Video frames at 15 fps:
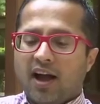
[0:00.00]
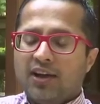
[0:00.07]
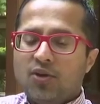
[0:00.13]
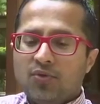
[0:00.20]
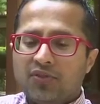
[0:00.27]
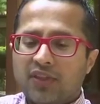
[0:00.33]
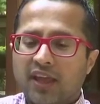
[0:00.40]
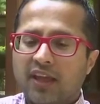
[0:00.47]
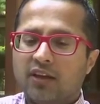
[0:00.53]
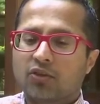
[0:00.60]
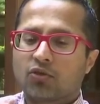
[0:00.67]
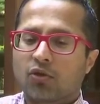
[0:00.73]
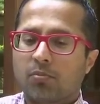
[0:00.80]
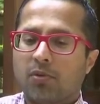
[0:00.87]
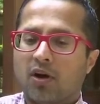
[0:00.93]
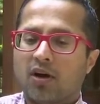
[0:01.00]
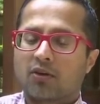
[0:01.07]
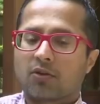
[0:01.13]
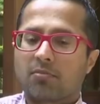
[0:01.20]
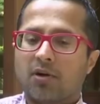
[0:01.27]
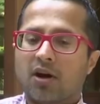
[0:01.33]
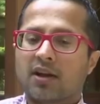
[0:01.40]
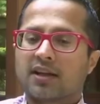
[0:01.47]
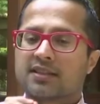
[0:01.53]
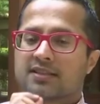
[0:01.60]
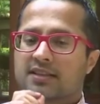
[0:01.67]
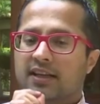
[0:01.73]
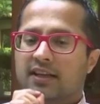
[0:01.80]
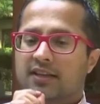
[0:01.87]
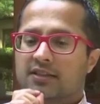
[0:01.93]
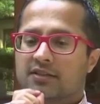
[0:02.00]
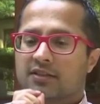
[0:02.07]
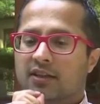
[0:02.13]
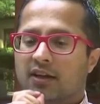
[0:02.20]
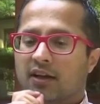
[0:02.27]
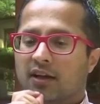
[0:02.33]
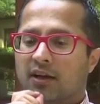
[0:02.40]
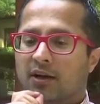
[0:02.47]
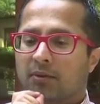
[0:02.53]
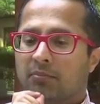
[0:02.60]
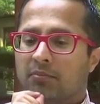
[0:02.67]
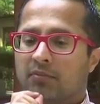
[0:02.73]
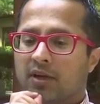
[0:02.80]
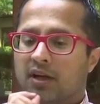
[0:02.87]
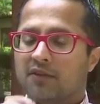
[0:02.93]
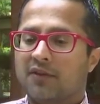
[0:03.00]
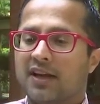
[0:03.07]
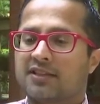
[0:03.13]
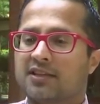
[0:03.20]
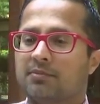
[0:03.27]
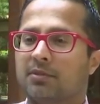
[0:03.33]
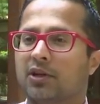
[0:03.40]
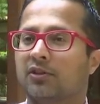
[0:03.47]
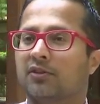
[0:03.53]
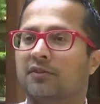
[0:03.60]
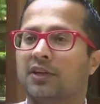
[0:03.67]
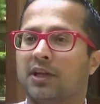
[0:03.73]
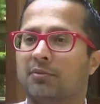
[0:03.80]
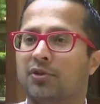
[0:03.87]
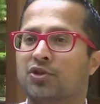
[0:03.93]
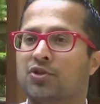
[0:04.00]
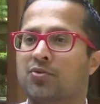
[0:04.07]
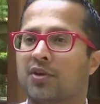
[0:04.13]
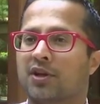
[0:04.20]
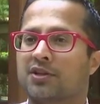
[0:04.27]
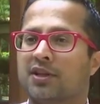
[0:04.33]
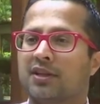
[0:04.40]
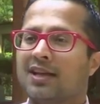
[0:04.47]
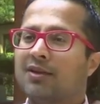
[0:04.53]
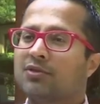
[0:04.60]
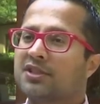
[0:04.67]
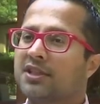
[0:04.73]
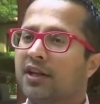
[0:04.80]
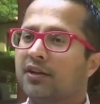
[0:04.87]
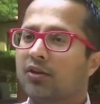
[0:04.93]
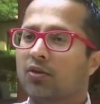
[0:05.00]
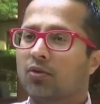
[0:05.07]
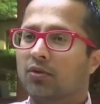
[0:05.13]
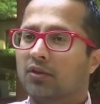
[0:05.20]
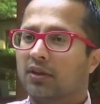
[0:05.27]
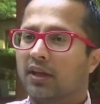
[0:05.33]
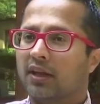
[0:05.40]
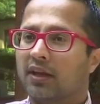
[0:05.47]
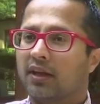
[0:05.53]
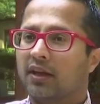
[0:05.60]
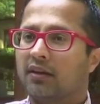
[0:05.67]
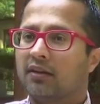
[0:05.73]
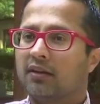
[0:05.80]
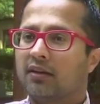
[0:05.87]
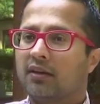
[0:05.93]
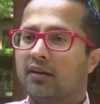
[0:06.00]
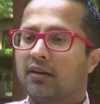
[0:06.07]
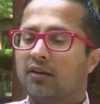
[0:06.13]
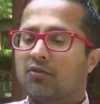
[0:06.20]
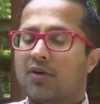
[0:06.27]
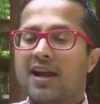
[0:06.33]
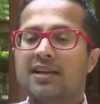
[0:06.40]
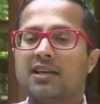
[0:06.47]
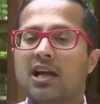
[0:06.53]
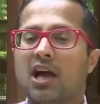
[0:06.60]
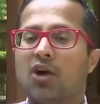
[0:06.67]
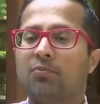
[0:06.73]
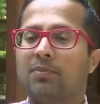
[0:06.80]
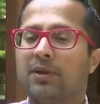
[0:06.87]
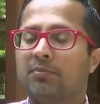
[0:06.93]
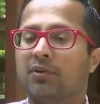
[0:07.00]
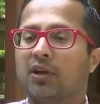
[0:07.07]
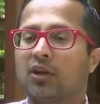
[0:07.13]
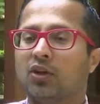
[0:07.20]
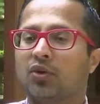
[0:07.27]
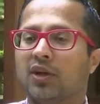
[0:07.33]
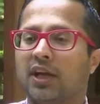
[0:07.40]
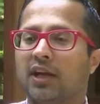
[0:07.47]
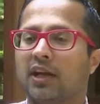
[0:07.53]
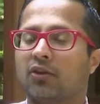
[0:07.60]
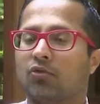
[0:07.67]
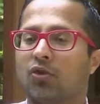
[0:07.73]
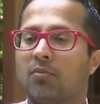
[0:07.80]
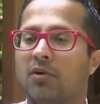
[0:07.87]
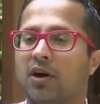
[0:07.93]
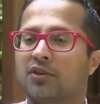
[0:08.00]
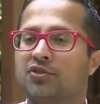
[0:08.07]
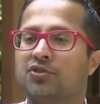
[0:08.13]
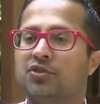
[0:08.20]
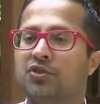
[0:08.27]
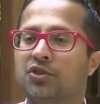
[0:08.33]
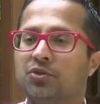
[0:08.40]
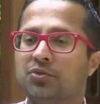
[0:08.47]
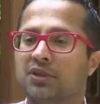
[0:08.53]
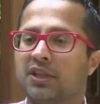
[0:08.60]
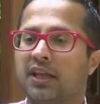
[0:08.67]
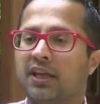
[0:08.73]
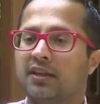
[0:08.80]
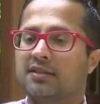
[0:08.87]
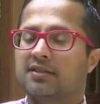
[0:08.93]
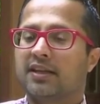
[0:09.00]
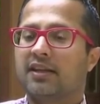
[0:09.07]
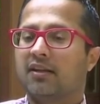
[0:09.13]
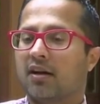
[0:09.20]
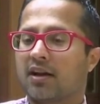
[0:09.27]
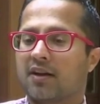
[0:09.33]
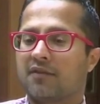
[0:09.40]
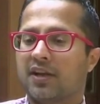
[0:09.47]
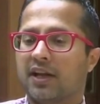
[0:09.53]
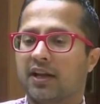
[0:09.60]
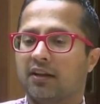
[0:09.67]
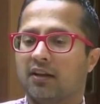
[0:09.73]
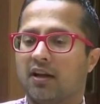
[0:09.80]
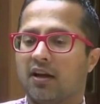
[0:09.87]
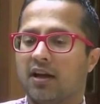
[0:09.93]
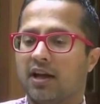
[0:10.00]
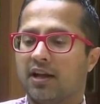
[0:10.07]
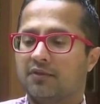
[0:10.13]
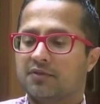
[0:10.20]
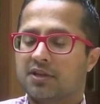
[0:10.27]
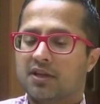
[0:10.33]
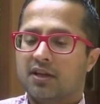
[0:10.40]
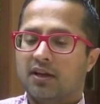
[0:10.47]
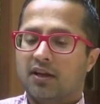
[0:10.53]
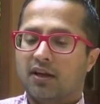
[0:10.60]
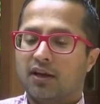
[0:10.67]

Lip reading: I don't think robotics is advancing because of labor shortage. That was 10-year-old thinking. Right now, people are looking at robots to do things in our everyday lives